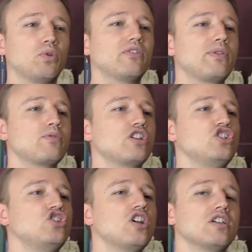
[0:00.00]
what if we were to
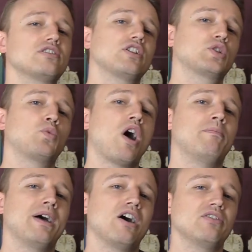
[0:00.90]
just
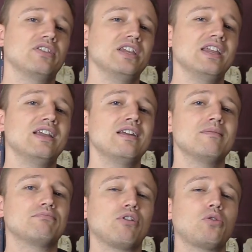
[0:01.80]
swap out the
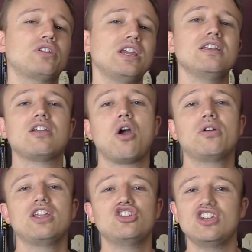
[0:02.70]
protein
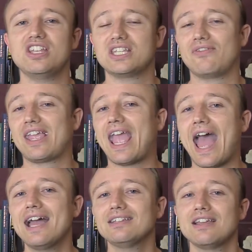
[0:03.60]
coding genes of a
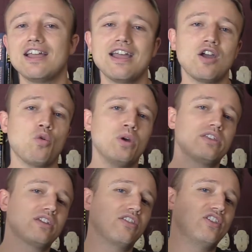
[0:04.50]
cat
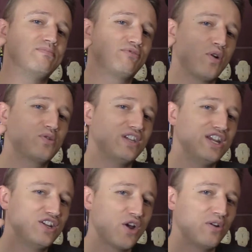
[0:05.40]
with the
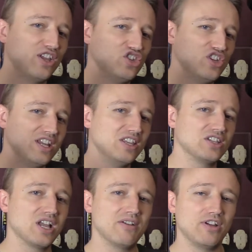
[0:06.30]
protein coding
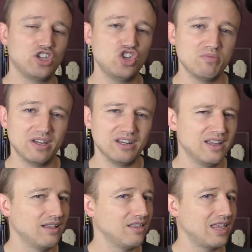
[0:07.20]
genes of a human?
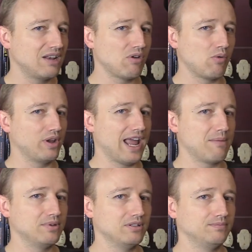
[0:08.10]
then what would
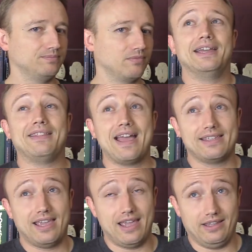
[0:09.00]
happen? In
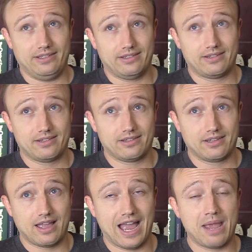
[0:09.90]
that case,
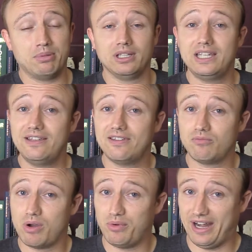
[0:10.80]
I believe
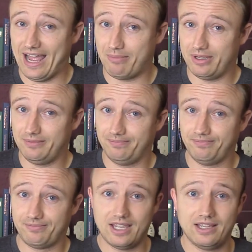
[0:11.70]
that what would happen
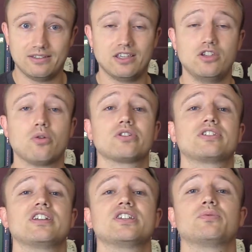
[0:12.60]
is that your
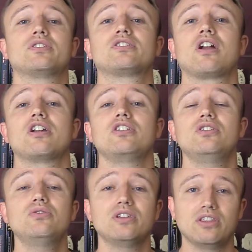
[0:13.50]
cells would start
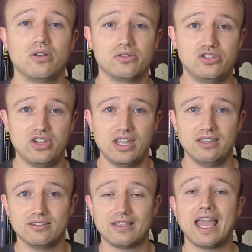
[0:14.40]
using those
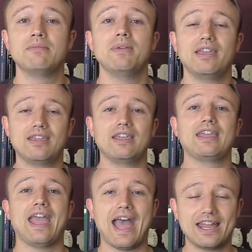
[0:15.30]
genes and
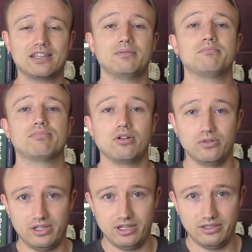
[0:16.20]
making cat
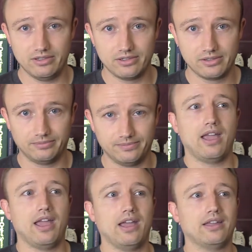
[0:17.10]
proteins.
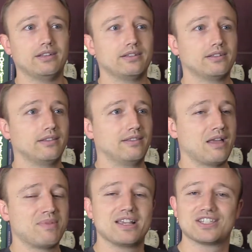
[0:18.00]
And
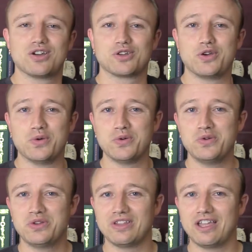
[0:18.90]
that might sound
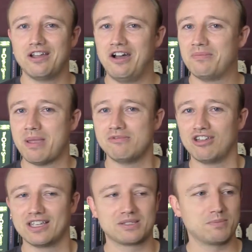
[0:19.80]
cool, like, oh, maybe
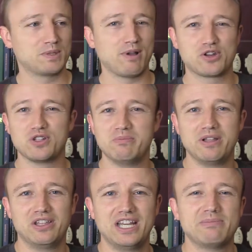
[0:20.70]
I'll get some special
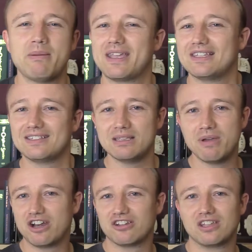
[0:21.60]
abilities, maybe I could see
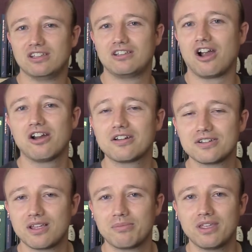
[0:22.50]
better in the dark or
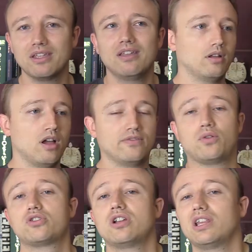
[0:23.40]
something.
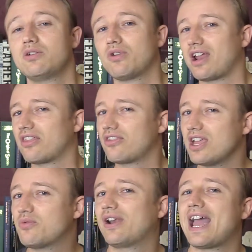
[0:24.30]
Unfortunately, what I
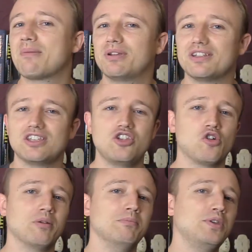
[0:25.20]
think would happen is that
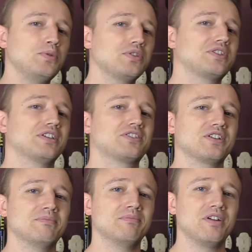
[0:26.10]
your immune
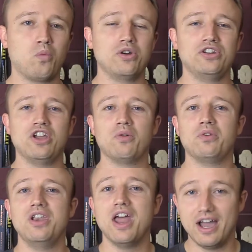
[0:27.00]
system would go
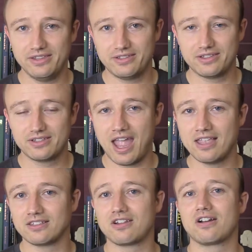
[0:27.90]
nuts
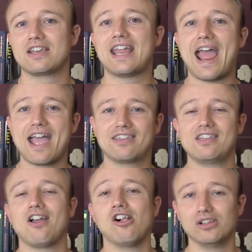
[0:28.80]
and start
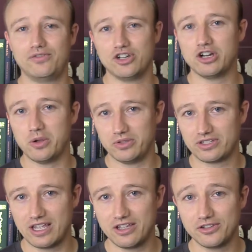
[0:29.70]
attacking all of your own
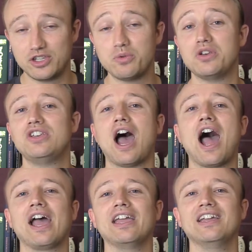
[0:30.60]
cells. You would
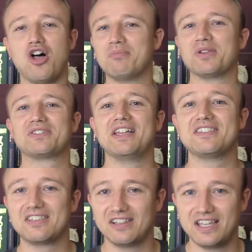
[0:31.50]
die almost
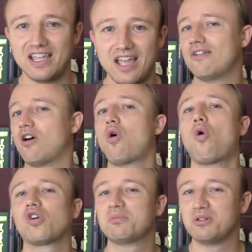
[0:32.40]
instantly of a
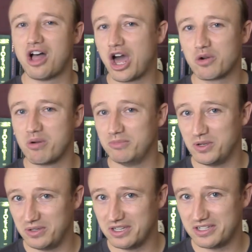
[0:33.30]
horrible
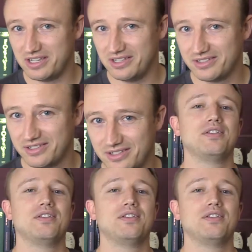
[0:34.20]
autoimmune disease.